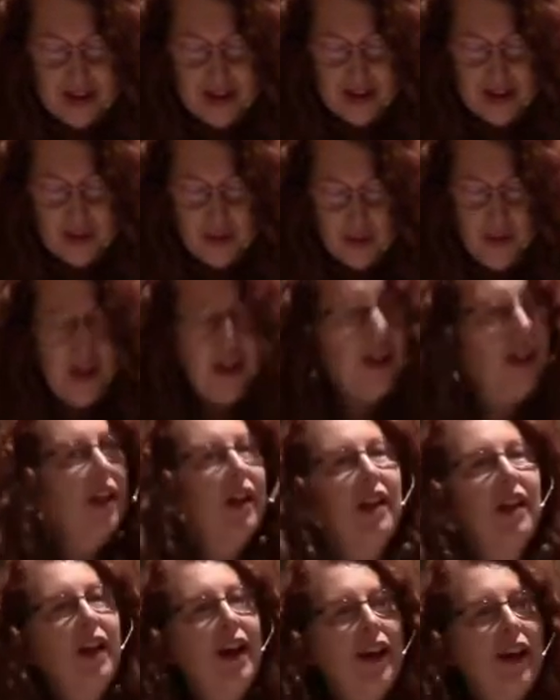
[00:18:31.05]
And
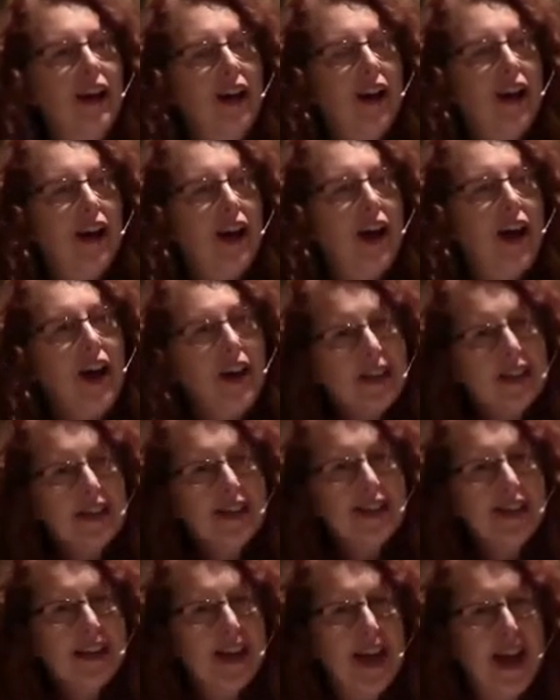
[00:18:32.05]
well, I
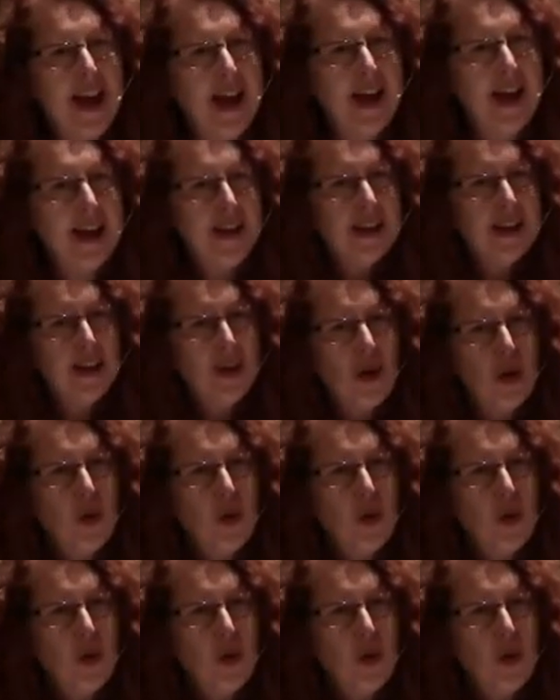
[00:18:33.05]
say,